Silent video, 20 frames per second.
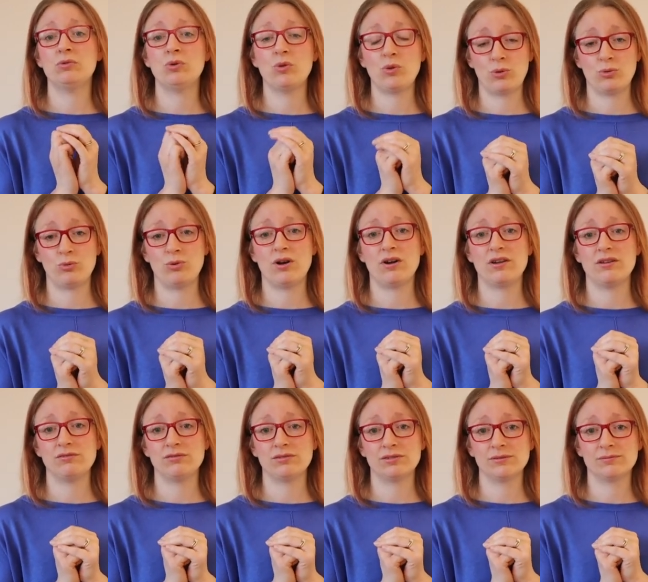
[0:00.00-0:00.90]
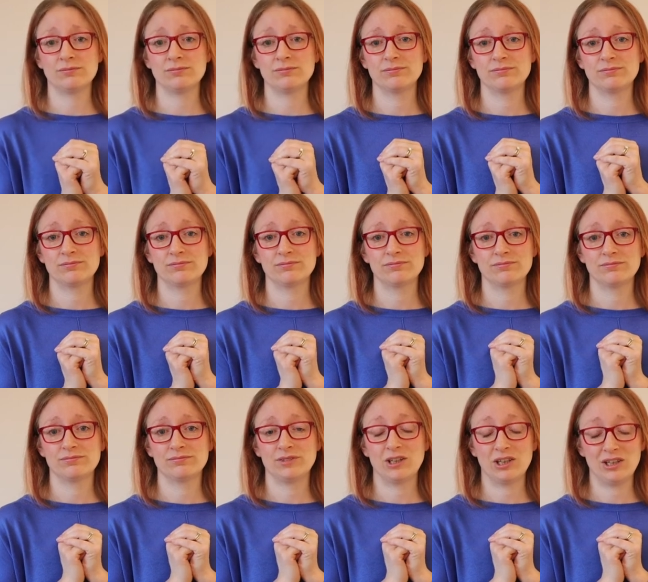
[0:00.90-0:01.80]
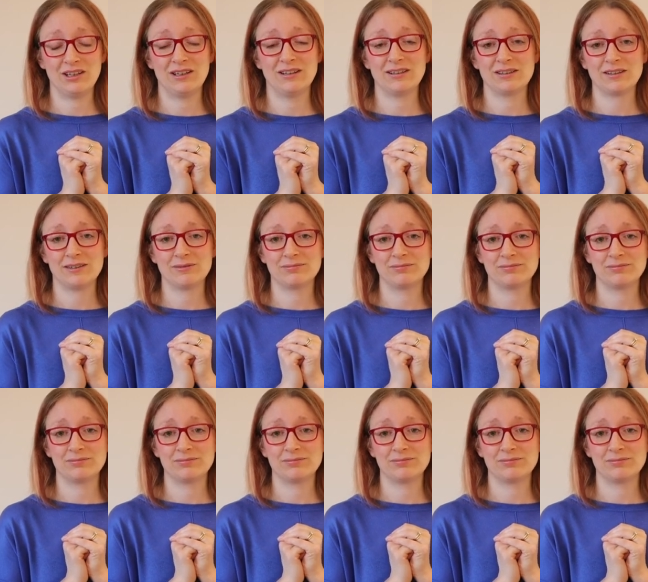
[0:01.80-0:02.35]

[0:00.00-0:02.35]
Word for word: thrive. Good luck.